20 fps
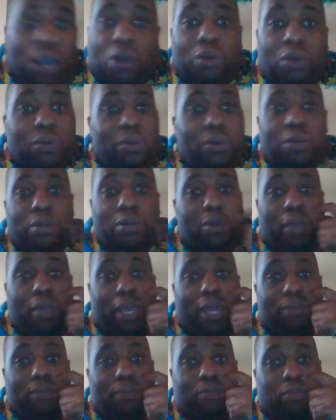No,
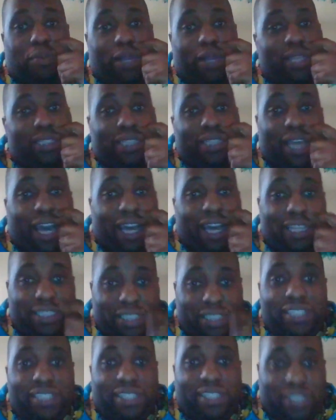ma'am. Praise God.
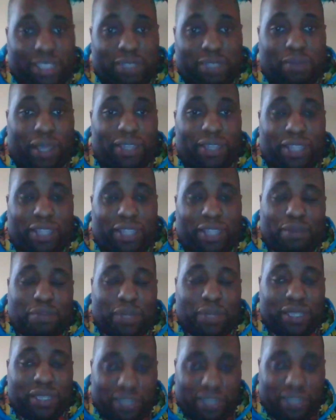Jesus is my
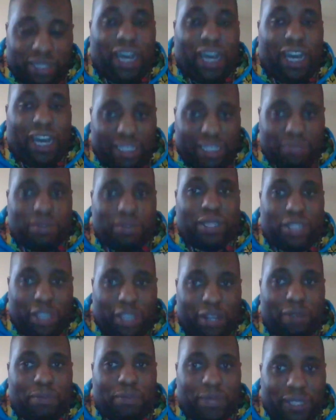therapy. God is my
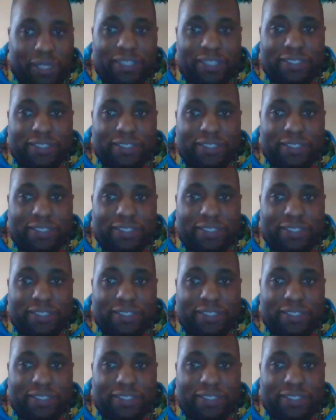therapy.